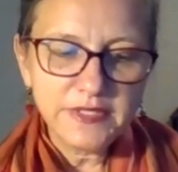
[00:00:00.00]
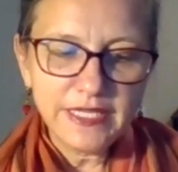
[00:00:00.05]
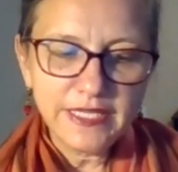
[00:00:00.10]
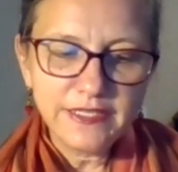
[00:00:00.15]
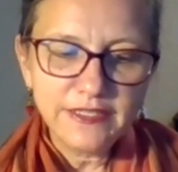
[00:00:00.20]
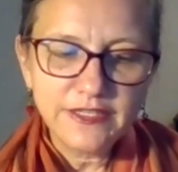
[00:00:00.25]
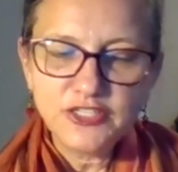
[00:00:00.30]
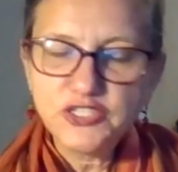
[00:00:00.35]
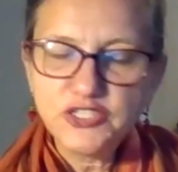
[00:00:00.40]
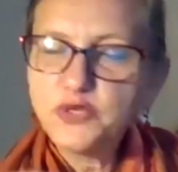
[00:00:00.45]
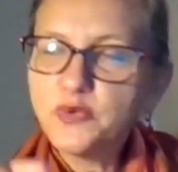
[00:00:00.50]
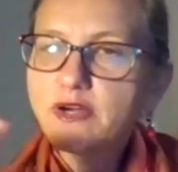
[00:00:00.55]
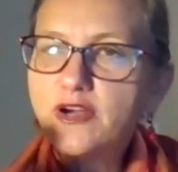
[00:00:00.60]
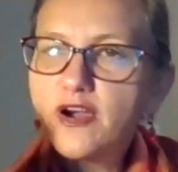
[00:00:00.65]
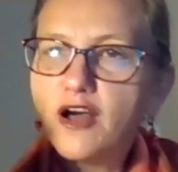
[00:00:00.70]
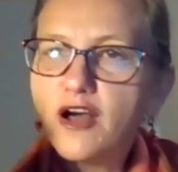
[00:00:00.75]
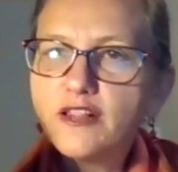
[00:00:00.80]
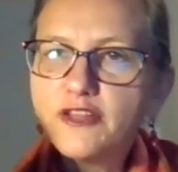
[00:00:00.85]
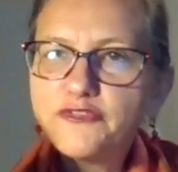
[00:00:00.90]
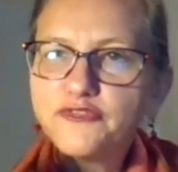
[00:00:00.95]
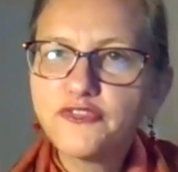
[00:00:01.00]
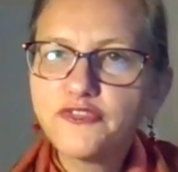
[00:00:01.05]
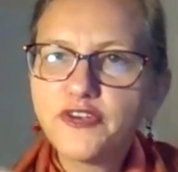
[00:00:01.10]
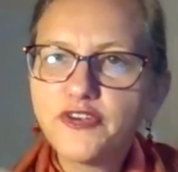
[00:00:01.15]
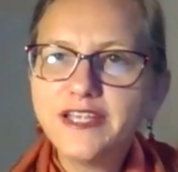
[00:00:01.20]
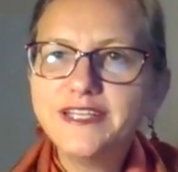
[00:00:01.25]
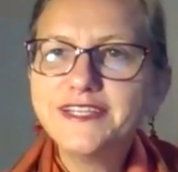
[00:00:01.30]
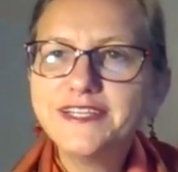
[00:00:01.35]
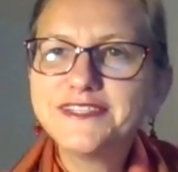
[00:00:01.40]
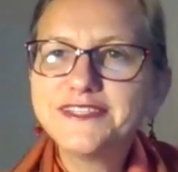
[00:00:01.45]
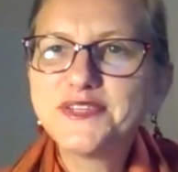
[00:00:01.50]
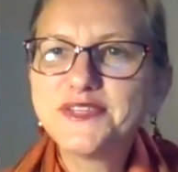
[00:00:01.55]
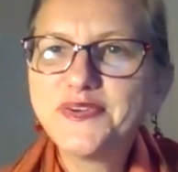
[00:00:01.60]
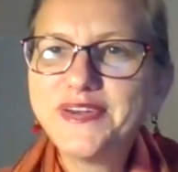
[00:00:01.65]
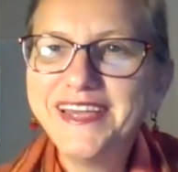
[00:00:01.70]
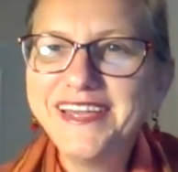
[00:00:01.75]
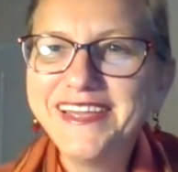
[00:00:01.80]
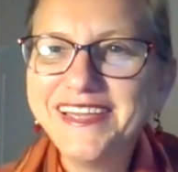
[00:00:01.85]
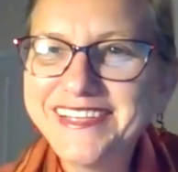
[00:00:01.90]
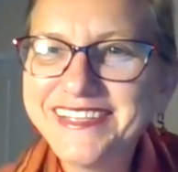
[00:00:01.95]
did do a call a friend. And
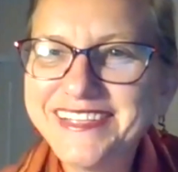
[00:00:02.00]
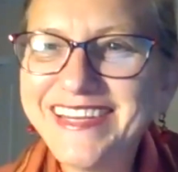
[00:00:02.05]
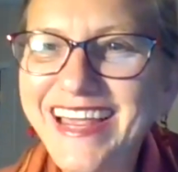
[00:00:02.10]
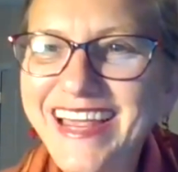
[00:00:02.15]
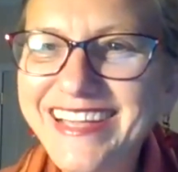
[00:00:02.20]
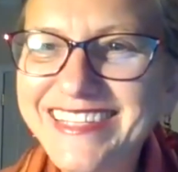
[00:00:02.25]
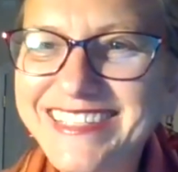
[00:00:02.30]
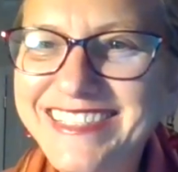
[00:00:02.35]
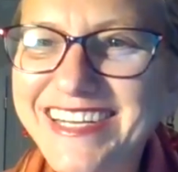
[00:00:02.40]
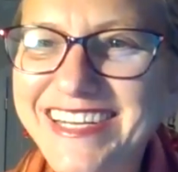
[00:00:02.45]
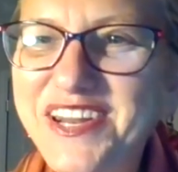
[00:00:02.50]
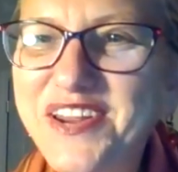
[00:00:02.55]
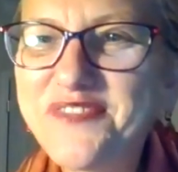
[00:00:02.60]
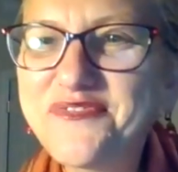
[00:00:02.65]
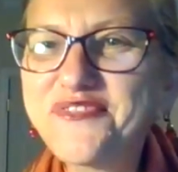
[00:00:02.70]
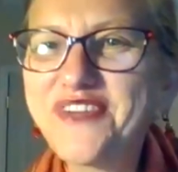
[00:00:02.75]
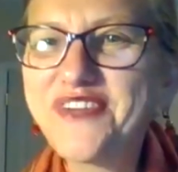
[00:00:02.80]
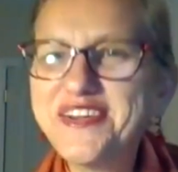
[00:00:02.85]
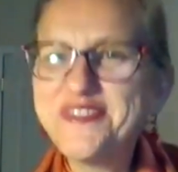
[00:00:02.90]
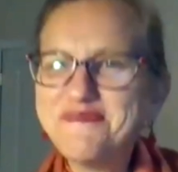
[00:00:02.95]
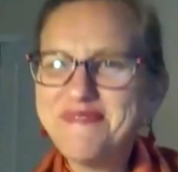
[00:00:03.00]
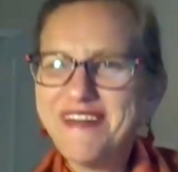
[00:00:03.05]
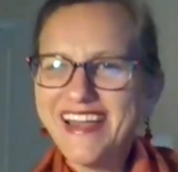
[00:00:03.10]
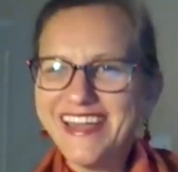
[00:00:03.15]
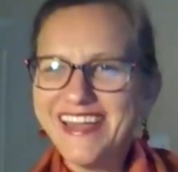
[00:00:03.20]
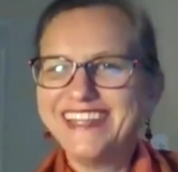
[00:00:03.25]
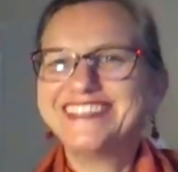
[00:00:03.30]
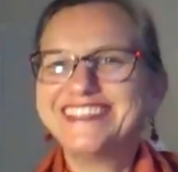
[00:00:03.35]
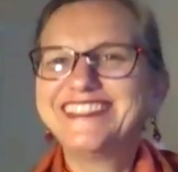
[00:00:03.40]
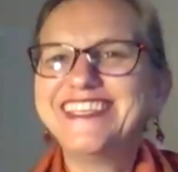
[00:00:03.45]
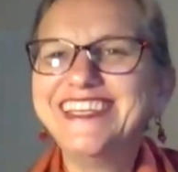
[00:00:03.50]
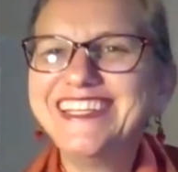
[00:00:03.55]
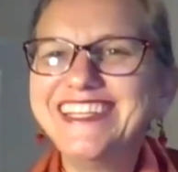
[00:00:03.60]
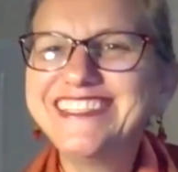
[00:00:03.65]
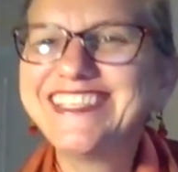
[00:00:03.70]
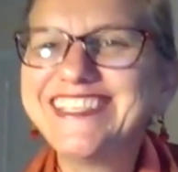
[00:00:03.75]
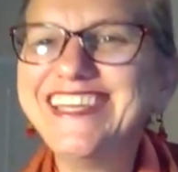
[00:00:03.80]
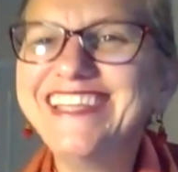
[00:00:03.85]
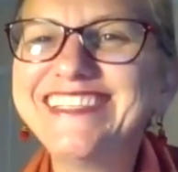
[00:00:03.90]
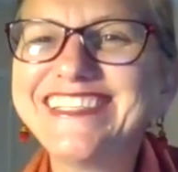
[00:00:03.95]
so I texted a friend of mine at
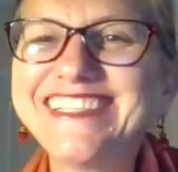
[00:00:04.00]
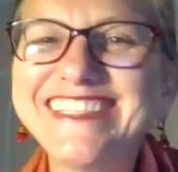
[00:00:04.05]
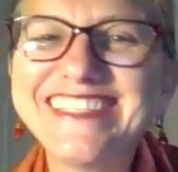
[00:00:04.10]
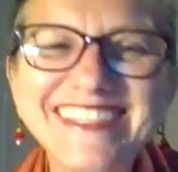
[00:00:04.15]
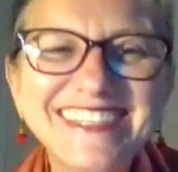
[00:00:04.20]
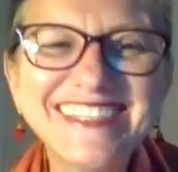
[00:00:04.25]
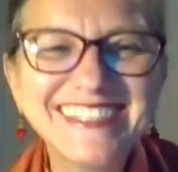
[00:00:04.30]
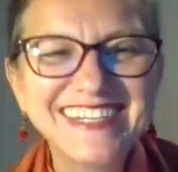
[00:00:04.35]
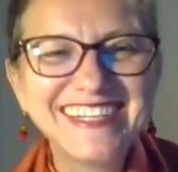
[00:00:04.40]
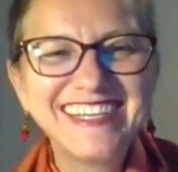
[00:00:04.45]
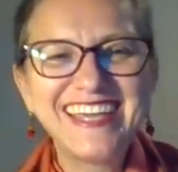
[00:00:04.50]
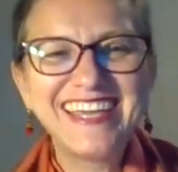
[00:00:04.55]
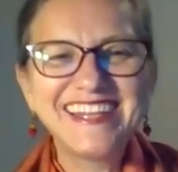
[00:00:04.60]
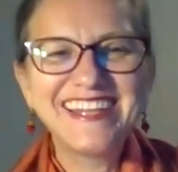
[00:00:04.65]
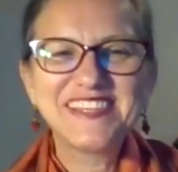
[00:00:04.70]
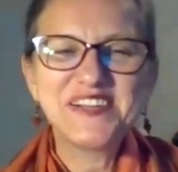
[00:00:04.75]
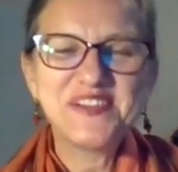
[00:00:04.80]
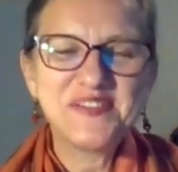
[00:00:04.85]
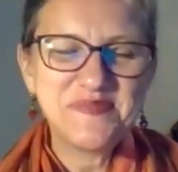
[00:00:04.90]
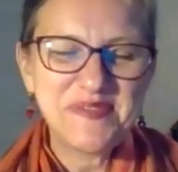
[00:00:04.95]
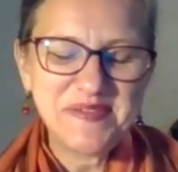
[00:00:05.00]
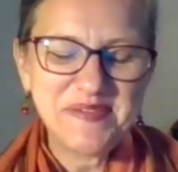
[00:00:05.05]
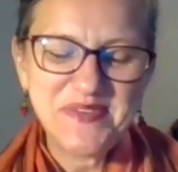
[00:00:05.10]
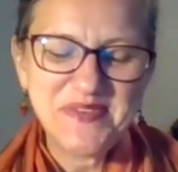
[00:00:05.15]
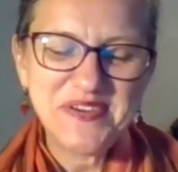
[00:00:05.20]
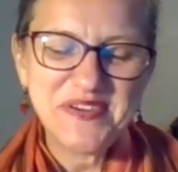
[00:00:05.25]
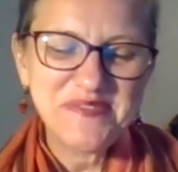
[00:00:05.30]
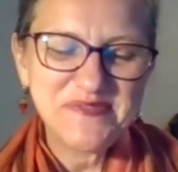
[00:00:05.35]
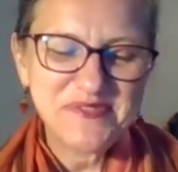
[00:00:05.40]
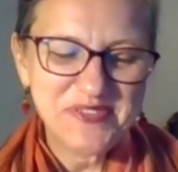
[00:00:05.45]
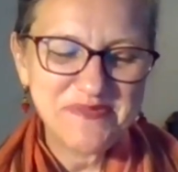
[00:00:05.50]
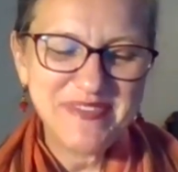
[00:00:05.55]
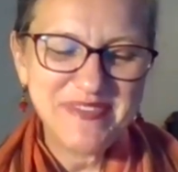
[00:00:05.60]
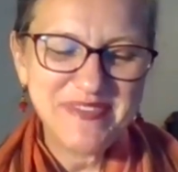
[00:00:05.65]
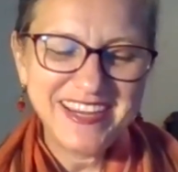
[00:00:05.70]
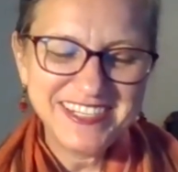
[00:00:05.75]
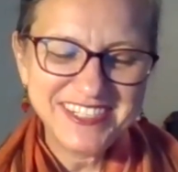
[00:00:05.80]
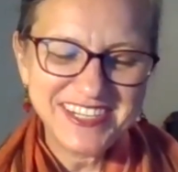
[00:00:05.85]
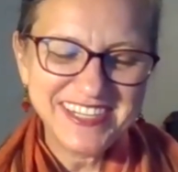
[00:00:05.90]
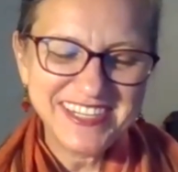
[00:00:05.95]
CDC to get a little bit more
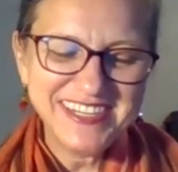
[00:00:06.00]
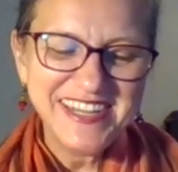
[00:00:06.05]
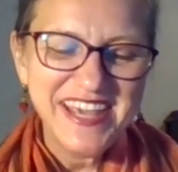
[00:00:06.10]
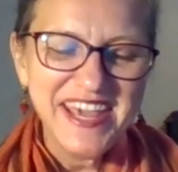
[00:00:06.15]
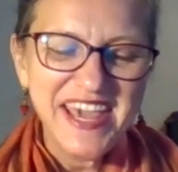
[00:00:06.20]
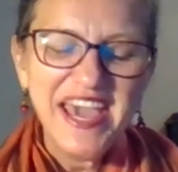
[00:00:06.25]
information.